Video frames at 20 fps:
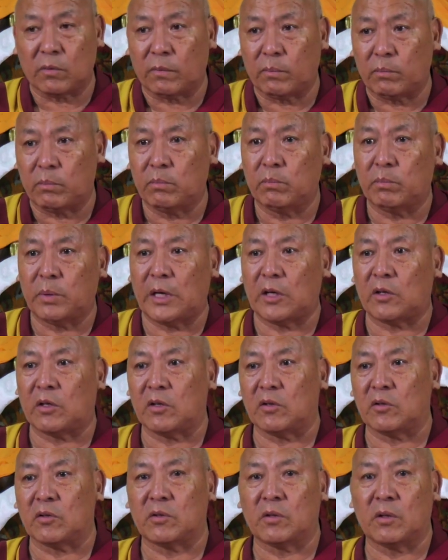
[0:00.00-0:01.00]
of
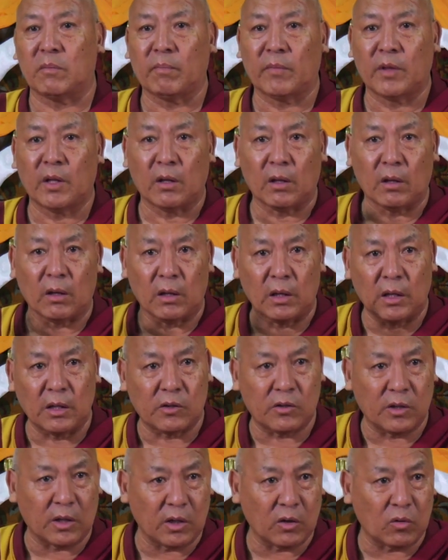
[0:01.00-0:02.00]
practice:
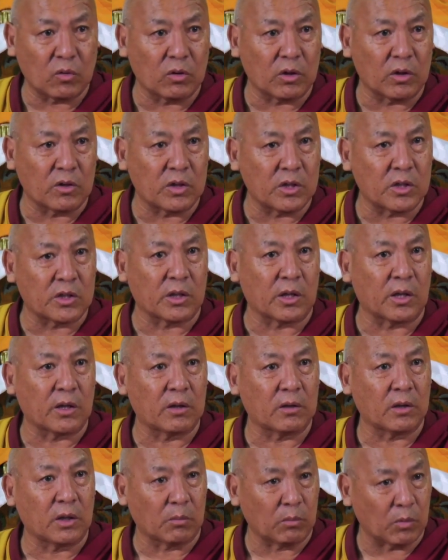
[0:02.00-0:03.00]
listening to the teaching,
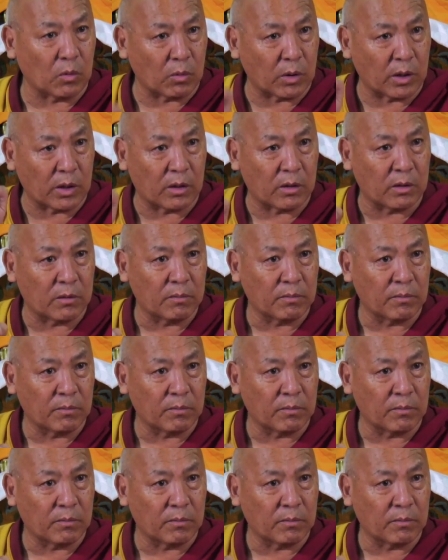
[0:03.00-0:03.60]
number one.